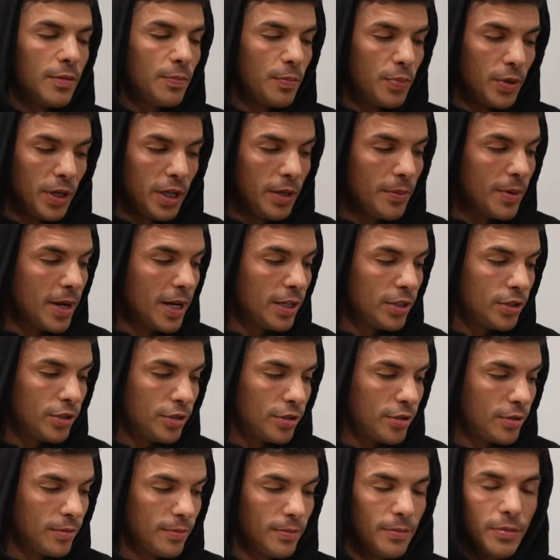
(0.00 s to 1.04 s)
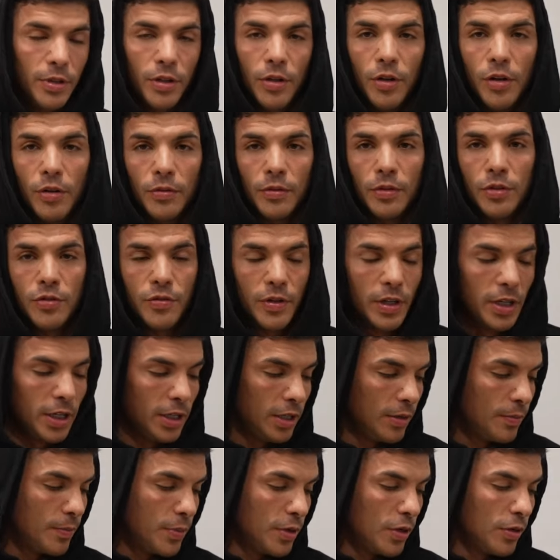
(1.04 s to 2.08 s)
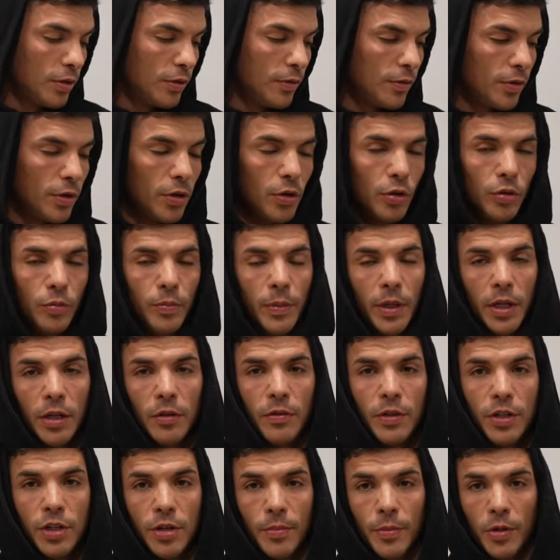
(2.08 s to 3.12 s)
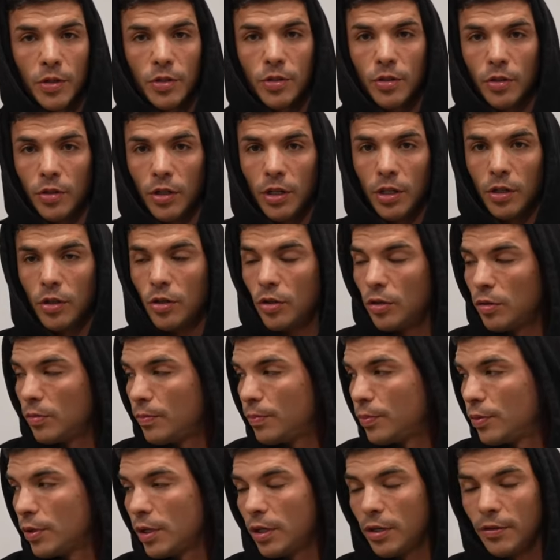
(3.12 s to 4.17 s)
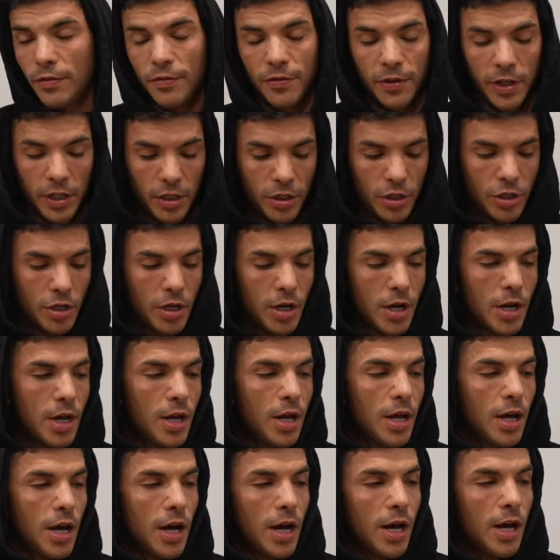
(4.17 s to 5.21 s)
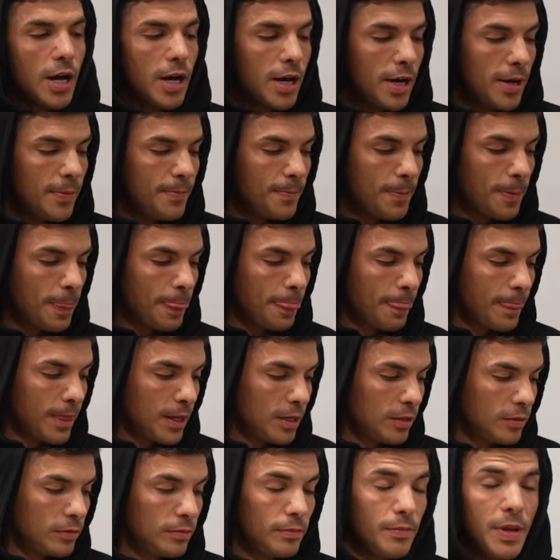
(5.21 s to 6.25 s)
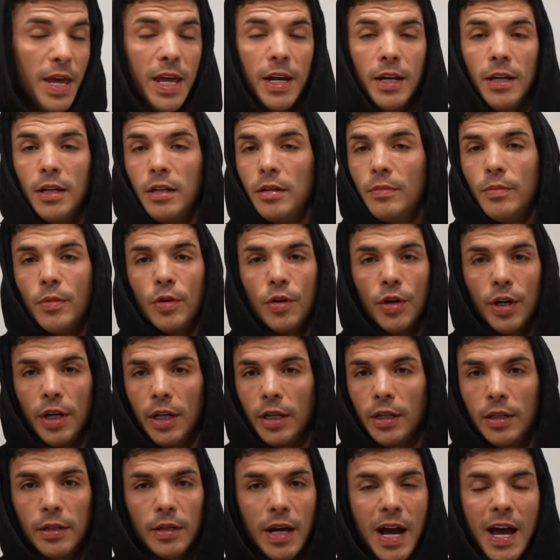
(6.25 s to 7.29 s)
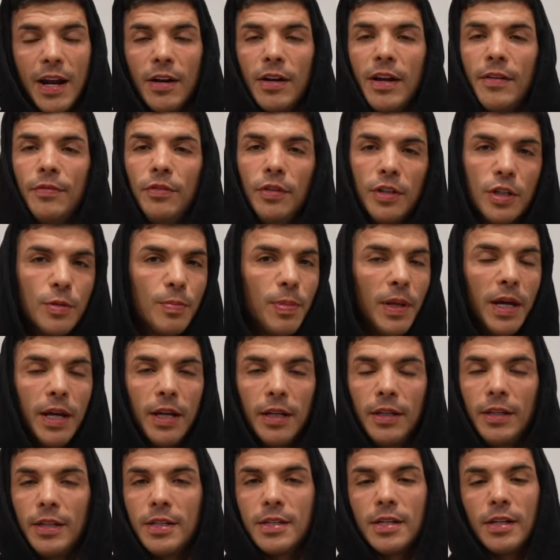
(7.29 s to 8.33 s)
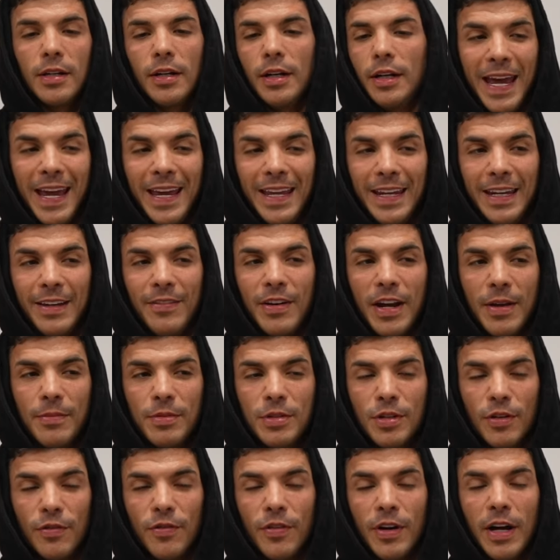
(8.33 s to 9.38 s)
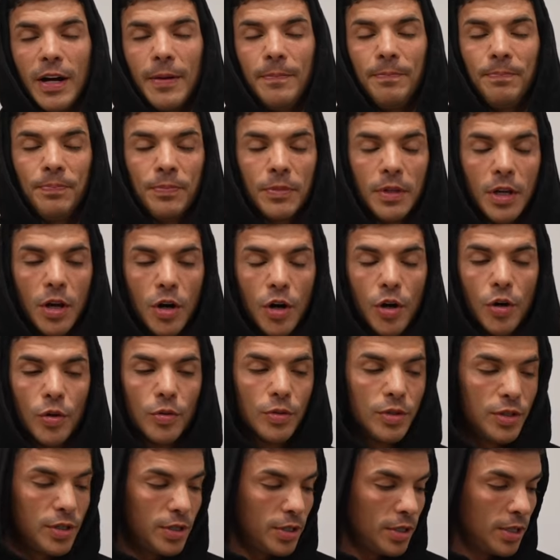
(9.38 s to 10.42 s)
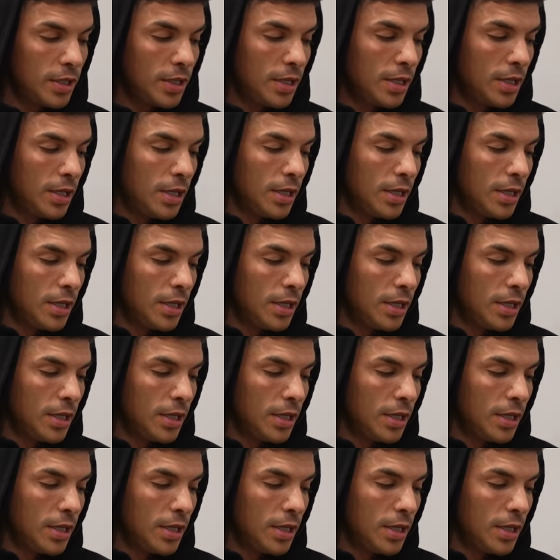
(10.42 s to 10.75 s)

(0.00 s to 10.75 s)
Pretty much, you know, the drill in a bowl of oatmeal, which I'm also gonna go put in the fridge. Uh, made it in the morning. I don't have to explain it. It's literally eighty grams of uh, oats.